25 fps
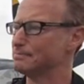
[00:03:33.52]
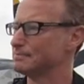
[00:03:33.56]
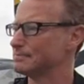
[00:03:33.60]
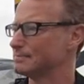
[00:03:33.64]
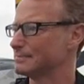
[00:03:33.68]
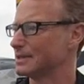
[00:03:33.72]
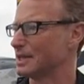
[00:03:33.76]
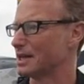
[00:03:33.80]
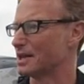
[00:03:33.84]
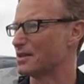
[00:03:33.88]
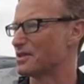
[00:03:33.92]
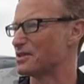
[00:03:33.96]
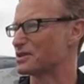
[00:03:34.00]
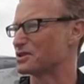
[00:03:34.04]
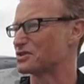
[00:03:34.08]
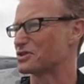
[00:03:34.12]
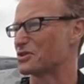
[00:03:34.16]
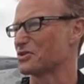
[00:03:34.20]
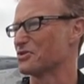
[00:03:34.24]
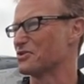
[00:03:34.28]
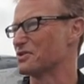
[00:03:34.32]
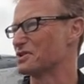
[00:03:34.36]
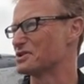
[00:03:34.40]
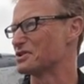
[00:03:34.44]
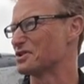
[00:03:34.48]
you know, the
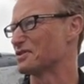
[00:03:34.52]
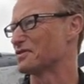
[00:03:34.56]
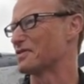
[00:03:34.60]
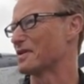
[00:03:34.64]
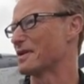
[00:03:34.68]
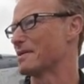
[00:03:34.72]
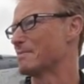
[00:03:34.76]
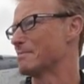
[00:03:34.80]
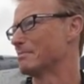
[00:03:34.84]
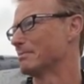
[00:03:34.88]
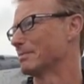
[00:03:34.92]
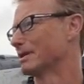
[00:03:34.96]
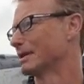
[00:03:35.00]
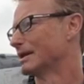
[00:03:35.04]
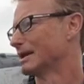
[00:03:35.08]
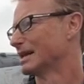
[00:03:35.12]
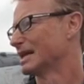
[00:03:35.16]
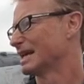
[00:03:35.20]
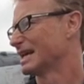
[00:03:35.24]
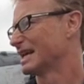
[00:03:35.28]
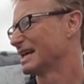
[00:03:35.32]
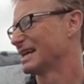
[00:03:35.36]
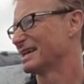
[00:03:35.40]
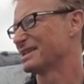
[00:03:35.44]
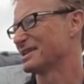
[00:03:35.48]
stories of him,
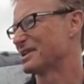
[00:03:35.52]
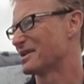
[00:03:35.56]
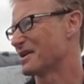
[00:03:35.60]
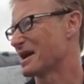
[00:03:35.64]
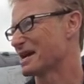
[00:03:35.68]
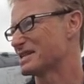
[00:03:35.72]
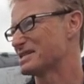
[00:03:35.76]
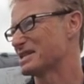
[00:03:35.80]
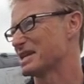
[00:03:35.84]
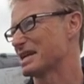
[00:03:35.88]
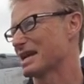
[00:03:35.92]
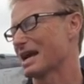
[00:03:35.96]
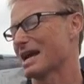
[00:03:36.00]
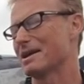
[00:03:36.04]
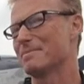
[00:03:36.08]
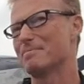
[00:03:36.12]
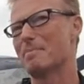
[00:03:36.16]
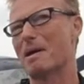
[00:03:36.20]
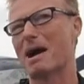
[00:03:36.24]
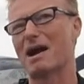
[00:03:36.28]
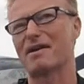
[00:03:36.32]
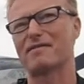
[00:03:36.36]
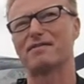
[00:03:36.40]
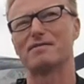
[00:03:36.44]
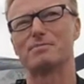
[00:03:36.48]
you know, as he came
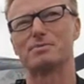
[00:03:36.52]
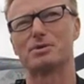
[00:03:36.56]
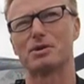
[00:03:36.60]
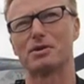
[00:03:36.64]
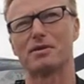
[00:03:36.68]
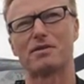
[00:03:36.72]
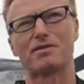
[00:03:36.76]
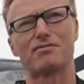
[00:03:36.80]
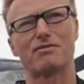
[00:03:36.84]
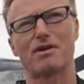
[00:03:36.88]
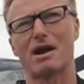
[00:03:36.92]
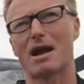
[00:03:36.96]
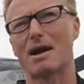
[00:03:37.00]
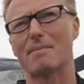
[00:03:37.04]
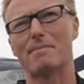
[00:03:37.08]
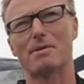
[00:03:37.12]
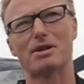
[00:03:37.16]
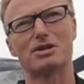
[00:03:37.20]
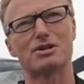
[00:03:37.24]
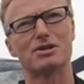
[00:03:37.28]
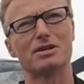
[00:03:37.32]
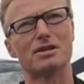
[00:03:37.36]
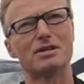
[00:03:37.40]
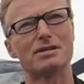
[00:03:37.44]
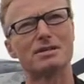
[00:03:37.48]
back from sort of 3-hour
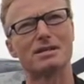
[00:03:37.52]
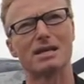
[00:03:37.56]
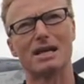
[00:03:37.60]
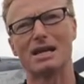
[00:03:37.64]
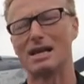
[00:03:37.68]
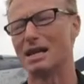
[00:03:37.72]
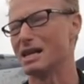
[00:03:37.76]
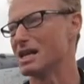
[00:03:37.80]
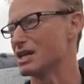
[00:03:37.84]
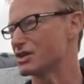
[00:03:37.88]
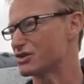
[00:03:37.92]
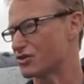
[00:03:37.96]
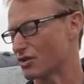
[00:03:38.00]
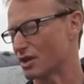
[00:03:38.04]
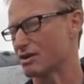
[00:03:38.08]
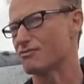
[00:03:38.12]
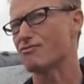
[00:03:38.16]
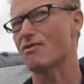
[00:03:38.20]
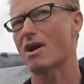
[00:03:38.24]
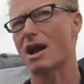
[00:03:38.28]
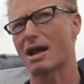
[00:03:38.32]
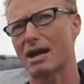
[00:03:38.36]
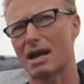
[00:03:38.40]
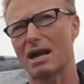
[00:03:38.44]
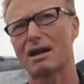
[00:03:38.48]
missions, he literally
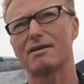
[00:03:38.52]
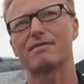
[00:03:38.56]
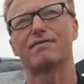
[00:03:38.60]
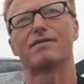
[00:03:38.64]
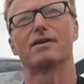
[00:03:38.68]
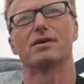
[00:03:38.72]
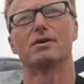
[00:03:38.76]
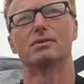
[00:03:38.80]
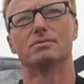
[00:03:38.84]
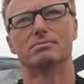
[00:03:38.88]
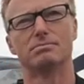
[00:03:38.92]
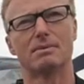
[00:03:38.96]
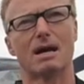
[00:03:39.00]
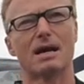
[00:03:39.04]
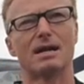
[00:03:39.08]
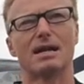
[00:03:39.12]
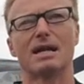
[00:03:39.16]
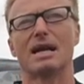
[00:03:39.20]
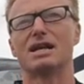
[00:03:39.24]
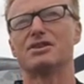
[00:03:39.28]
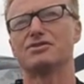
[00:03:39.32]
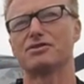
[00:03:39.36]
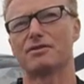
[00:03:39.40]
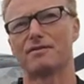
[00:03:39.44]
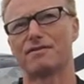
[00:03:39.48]
ran out of fuel, and
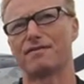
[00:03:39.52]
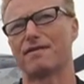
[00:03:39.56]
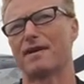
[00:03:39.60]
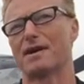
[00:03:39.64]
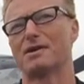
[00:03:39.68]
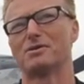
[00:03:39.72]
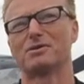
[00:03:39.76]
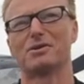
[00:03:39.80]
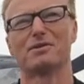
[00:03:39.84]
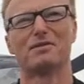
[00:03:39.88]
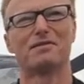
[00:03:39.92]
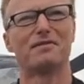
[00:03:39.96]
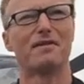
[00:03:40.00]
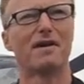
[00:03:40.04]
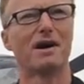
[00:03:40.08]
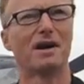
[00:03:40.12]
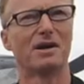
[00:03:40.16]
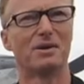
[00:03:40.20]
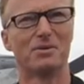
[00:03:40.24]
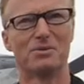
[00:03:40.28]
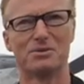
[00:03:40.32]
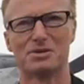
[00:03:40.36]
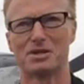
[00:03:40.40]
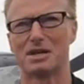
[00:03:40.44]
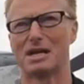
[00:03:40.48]
the engine failed on
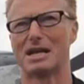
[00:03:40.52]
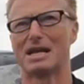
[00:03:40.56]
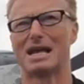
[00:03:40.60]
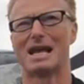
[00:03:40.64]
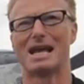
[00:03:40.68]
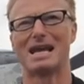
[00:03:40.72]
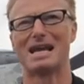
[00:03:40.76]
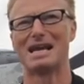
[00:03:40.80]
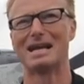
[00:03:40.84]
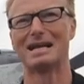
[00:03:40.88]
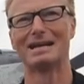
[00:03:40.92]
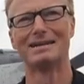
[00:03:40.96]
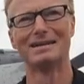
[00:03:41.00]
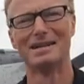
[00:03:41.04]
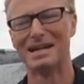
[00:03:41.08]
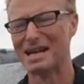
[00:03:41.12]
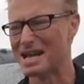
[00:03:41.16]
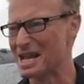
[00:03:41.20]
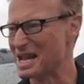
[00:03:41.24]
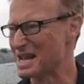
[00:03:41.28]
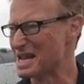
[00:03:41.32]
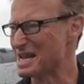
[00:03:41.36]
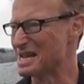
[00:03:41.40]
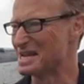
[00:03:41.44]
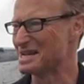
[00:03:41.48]
finals, and he
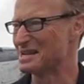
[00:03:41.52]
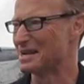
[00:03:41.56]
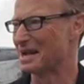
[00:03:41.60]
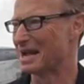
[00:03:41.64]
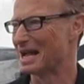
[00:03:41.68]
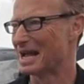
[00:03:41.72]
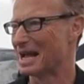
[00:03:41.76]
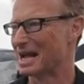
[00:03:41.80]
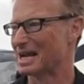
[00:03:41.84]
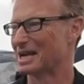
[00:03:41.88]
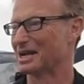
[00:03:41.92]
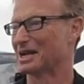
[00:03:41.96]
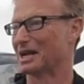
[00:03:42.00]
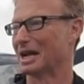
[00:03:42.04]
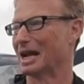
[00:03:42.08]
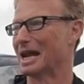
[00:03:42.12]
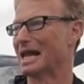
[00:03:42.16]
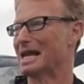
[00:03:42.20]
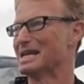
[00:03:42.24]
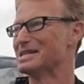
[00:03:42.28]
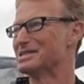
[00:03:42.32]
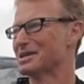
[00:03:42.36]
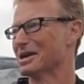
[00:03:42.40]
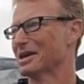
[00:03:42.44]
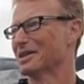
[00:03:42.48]

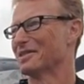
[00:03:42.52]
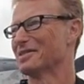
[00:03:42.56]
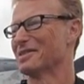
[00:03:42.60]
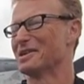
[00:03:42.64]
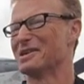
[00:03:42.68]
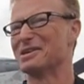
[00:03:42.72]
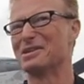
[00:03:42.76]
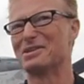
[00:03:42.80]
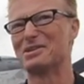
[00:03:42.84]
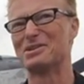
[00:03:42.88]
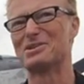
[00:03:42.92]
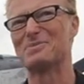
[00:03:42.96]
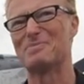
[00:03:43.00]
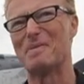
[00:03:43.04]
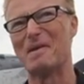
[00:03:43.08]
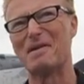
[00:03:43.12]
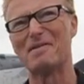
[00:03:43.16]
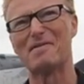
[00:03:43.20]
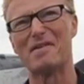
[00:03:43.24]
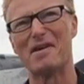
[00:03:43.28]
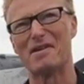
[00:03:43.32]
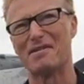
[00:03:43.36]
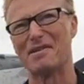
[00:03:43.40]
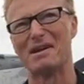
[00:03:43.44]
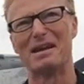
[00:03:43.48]
glid the
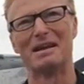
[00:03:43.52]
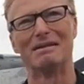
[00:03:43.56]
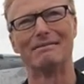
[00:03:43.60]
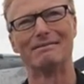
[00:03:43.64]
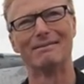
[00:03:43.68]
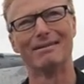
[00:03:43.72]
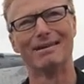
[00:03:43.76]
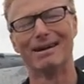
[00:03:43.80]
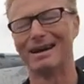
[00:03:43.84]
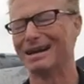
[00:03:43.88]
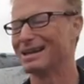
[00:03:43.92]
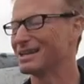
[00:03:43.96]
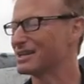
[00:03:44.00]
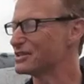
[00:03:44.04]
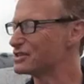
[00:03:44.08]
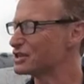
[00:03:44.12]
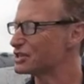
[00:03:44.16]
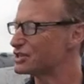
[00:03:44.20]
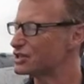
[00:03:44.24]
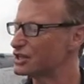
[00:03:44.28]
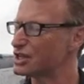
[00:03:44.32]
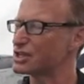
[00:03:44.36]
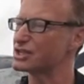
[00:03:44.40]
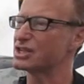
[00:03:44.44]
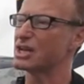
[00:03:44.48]
Spitfire in.
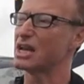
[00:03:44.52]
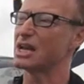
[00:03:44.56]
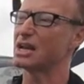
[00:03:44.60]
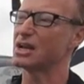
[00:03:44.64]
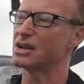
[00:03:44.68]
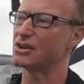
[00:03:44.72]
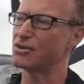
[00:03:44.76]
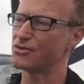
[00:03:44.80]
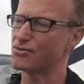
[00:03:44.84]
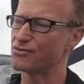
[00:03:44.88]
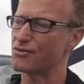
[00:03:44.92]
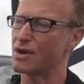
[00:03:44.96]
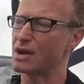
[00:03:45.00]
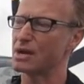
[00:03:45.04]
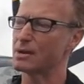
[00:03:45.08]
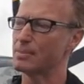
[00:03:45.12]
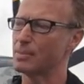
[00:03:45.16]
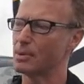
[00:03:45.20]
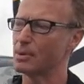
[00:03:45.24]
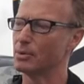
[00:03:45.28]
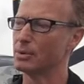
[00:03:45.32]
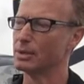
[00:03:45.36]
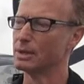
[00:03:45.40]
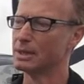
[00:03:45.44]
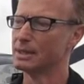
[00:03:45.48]
Just
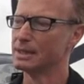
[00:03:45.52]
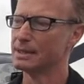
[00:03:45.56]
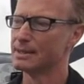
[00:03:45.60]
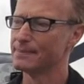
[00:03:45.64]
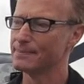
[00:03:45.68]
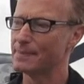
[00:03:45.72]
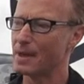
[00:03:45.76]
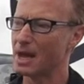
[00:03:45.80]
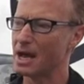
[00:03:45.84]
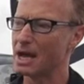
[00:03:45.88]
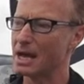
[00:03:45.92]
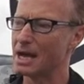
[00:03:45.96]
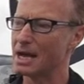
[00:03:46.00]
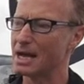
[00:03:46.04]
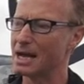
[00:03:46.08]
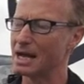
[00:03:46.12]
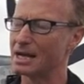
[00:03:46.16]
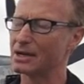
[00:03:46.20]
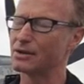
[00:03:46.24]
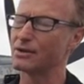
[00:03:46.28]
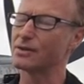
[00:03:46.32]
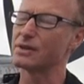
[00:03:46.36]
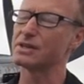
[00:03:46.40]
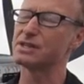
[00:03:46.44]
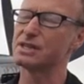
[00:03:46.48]
incredible,
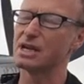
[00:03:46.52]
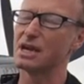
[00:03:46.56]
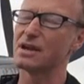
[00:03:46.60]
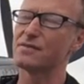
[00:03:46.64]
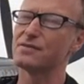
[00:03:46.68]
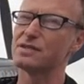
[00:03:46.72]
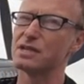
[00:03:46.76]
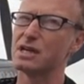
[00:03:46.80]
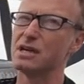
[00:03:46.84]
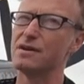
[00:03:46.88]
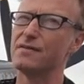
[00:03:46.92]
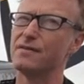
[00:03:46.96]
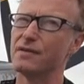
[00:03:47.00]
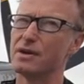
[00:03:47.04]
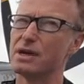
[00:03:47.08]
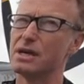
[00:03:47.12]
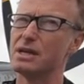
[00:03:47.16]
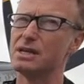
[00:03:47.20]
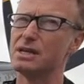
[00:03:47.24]
and got the DFC for